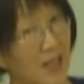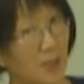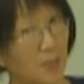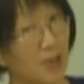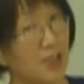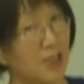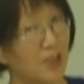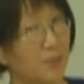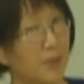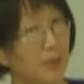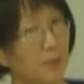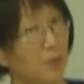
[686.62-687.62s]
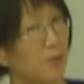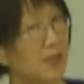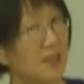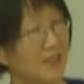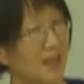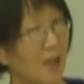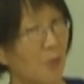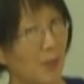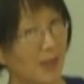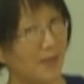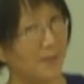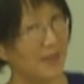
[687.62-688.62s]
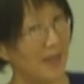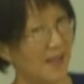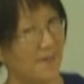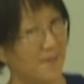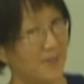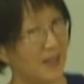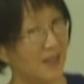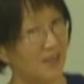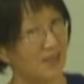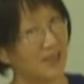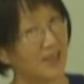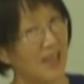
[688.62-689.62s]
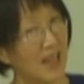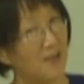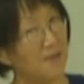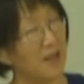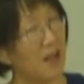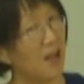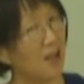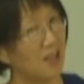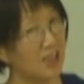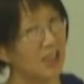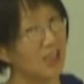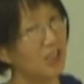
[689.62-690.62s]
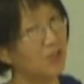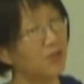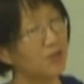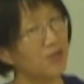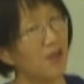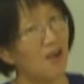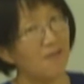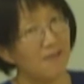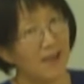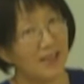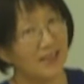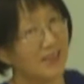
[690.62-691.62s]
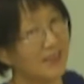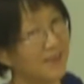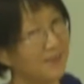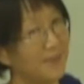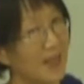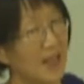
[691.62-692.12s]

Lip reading: The British people did not welcome them because they continued to harass them.